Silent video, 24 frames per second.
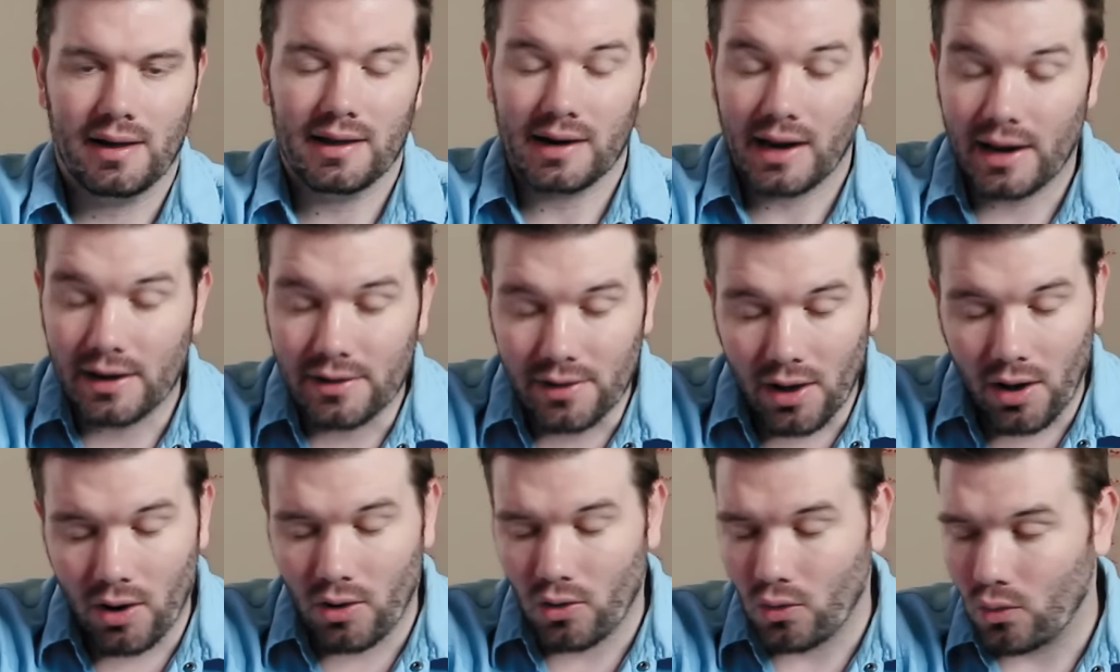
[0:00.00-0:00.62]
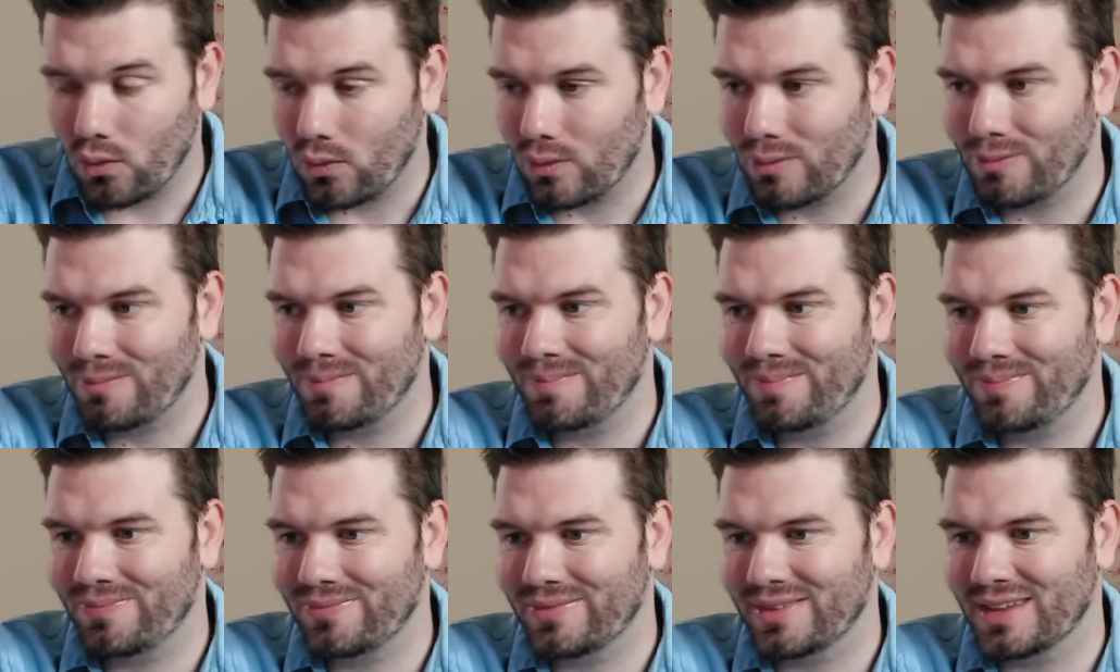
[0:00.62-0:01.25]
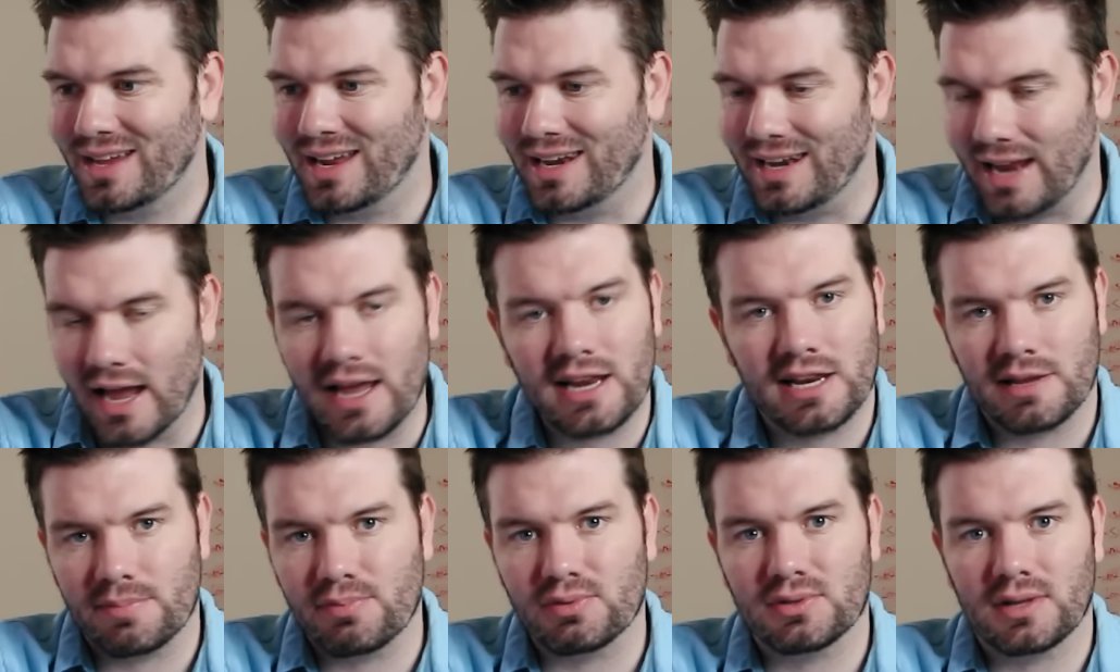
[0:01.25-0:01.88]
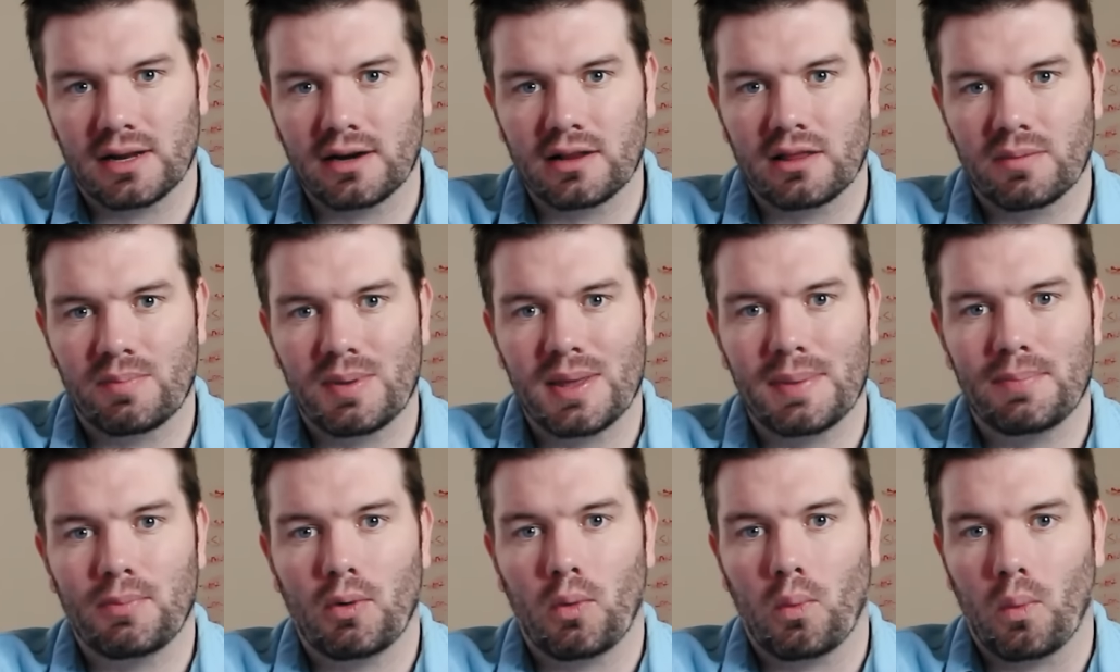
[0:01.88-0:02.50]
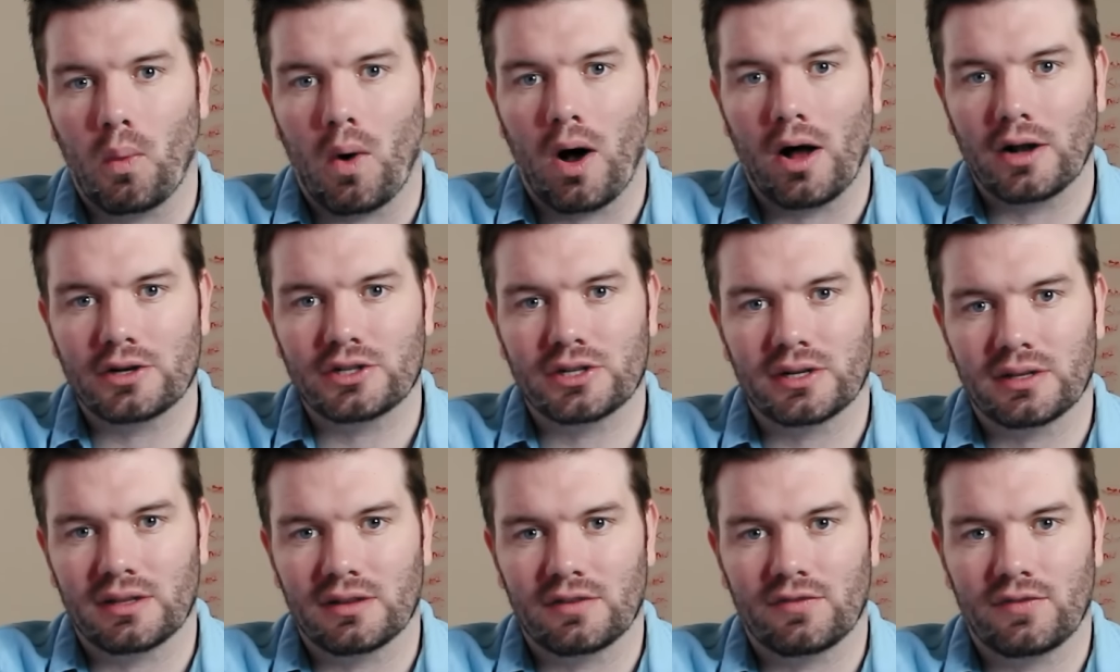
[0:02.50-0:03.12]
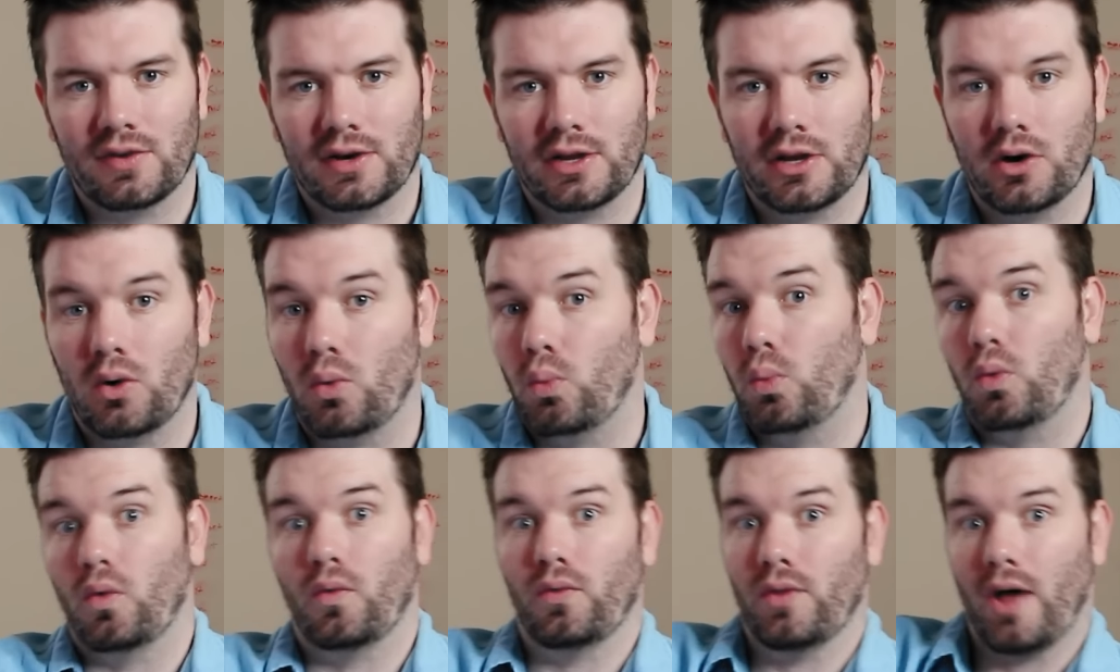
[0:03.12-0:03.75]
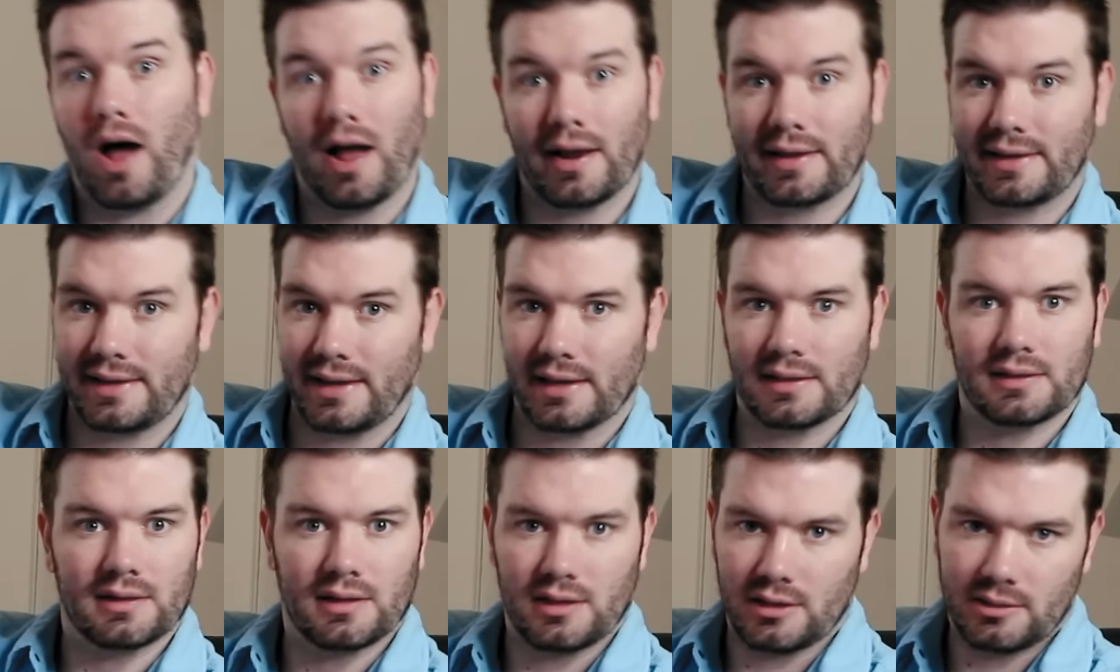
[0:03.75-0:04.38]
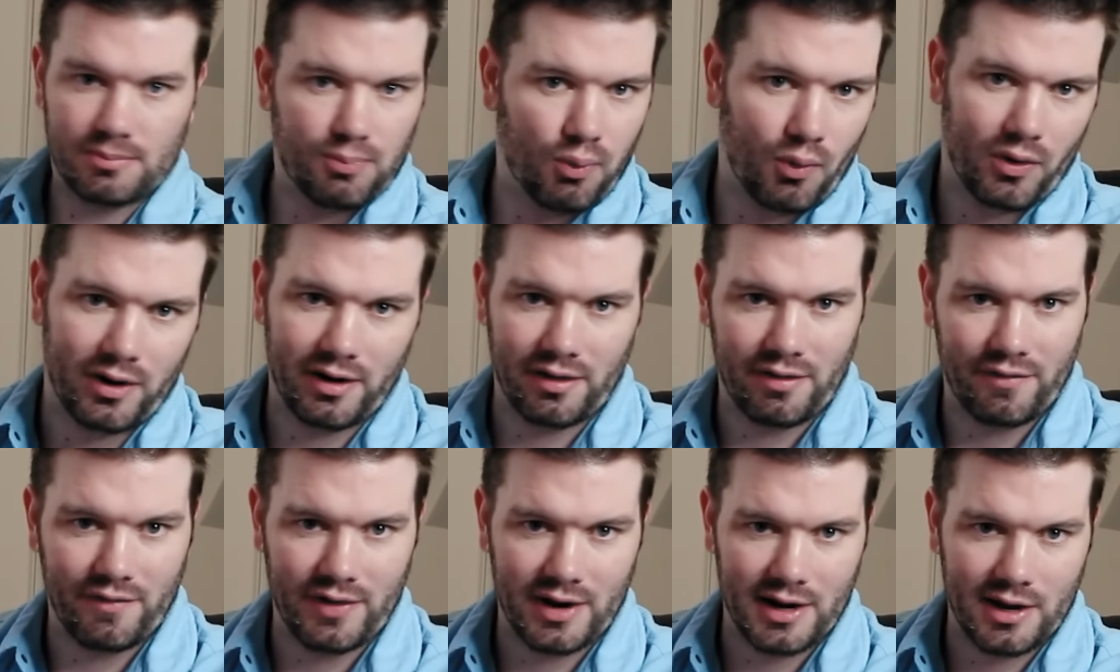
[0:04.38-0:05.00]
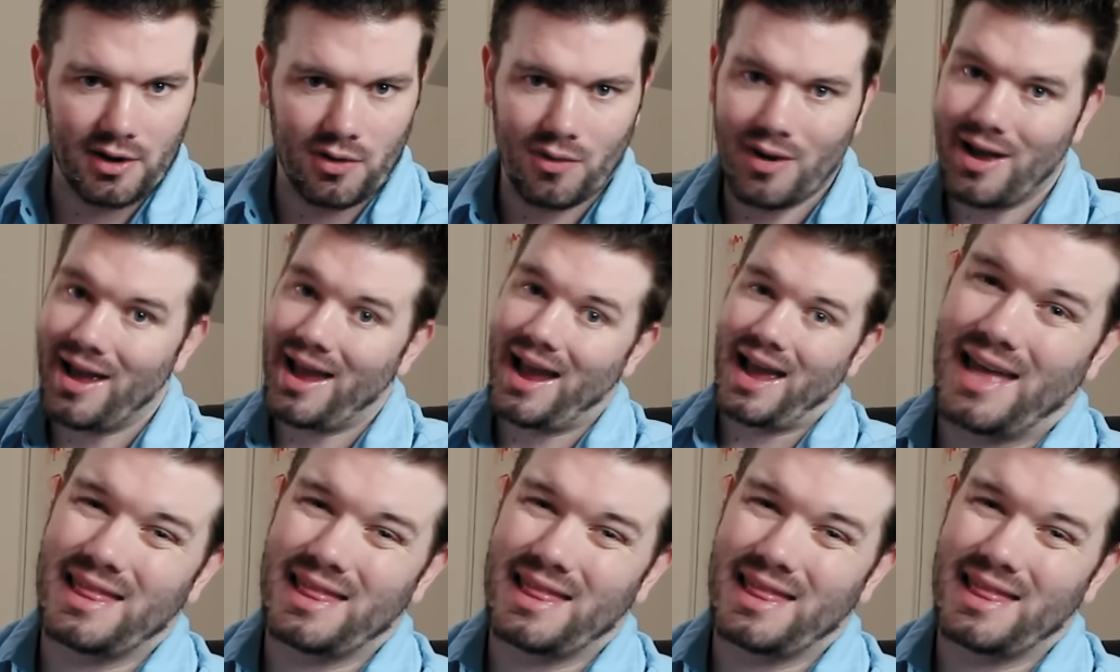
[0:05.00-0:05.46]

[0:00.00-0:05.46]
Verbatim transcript: And I know 90% of the people watching this video will not get to this point of the video,